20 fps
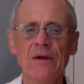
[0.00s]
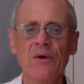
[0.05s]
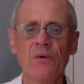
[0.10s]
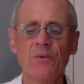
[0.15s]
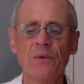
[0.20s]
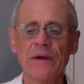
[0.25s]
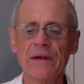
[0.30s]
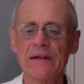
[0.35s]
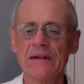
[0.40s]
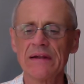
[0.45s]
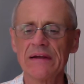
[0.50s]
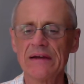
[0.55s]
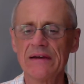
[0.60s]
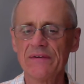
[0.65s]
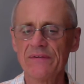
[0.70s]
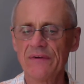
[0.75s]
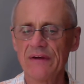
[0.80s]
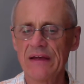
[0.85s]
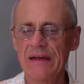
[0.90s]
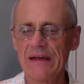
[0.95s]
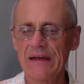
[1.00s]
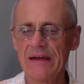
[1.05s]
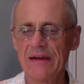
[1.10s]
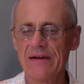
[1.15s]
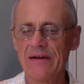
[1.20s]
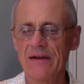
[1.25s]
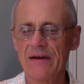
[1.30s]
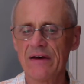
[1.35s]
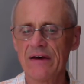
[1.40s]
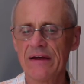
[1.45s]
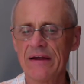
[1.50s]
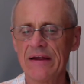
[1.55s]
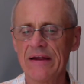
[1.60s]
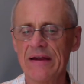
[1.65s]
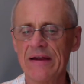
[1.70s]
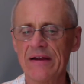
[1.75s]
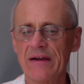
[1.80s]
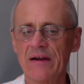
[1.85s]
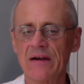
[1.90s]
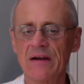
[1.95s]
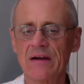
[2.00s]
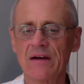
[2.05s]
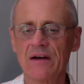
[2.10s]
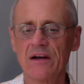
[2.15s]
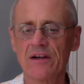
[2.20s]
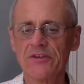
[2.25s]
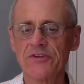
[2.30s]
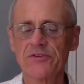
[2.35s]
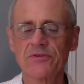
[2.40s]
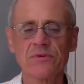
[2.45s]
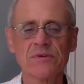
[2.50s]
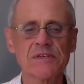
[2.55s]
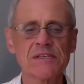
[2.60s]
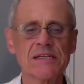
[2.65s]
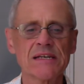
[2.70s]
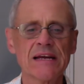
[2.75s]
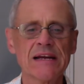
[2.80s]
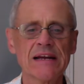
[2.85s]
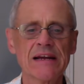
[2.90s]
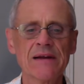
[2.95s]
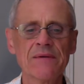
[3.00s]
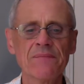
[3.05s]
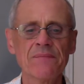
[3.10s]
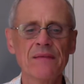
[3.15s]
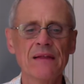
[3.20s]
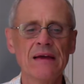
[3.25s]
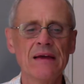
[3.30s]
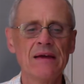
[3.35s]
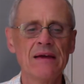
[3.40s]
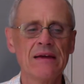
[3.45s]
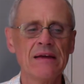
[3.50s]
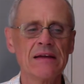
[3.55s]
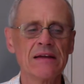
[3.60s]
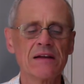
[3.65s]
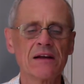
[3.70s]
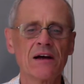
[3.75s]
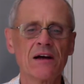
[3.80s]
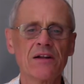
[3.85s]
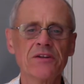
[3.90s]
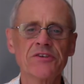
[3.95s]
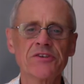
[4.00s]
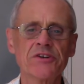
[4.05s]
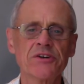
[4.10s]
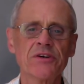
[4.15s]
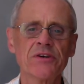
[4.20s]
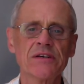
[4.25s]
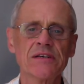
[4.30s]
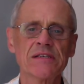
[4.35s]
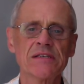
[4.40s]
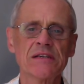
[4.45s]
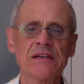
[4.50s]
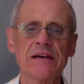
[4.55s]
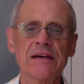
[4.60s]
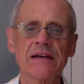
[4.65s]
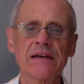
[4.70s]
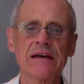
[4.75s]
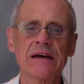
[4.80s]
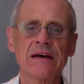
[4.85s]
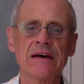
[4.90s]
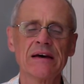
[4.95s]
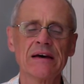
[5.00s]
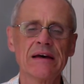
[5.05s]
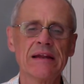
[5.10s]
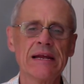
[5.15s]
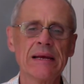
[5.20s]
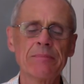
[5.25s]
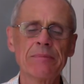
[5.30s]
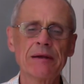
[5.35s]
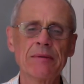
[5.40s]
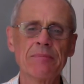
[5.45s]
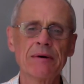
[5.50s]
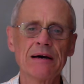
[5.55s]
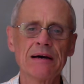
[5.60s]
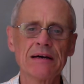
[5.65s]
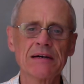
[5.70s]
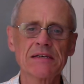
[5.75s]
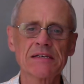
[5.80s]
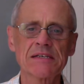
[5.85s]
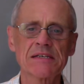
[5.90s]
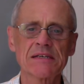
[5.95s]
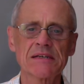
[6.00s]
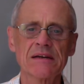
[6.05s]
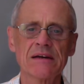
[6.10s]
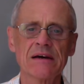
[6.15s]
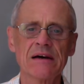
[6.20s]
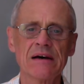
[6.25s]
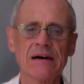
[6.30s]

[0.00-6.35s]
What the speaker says: We live in a cultural setting. A culture is like an empty box.